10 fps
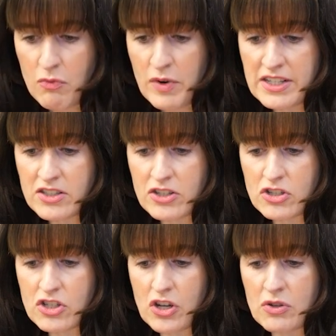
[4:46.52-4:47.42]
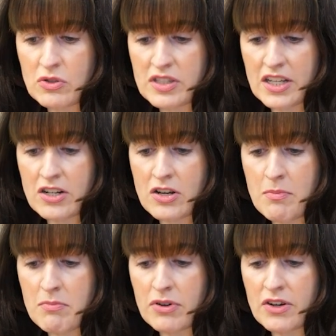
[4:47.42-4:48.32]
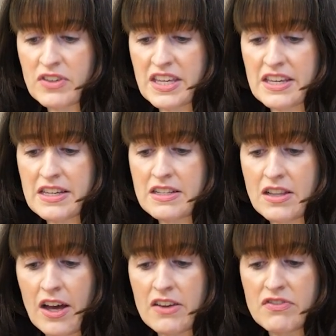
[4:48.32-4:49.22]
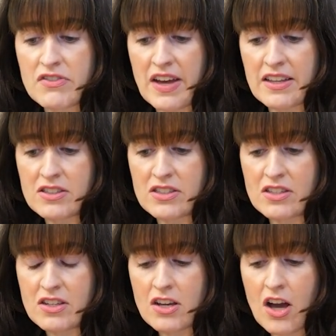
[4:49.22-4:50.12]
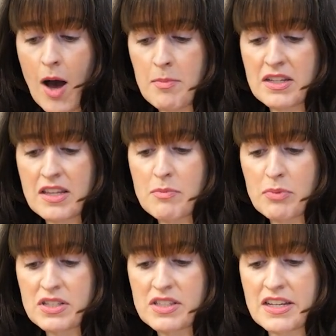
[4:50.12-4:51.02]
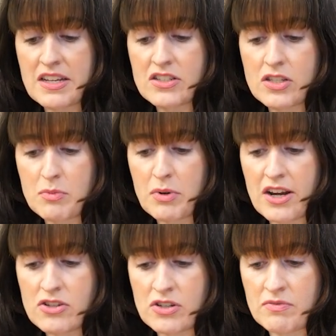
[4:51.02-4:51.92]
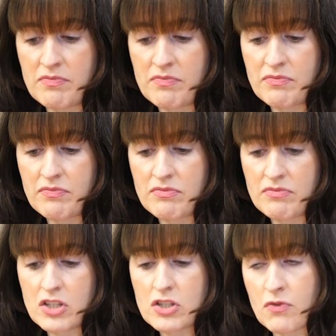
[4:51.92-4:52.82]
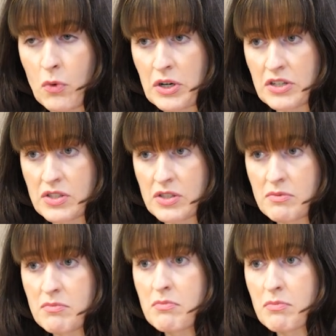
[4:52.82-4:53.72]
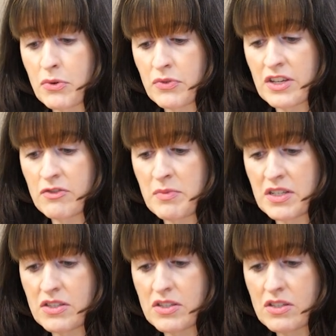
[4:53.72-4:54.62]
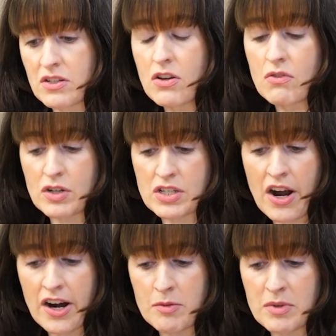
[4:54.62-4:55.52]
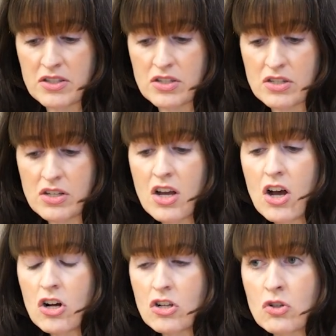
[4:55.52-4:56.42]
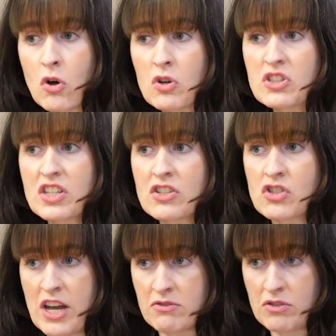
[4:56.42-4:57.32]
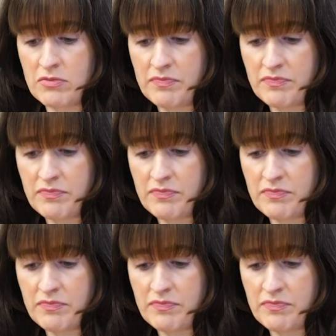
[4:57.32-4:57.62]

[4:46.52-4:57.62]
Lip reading: Research shows that a number of key life events commonly precede depression: divorce, bereavement, retirement, loss in general.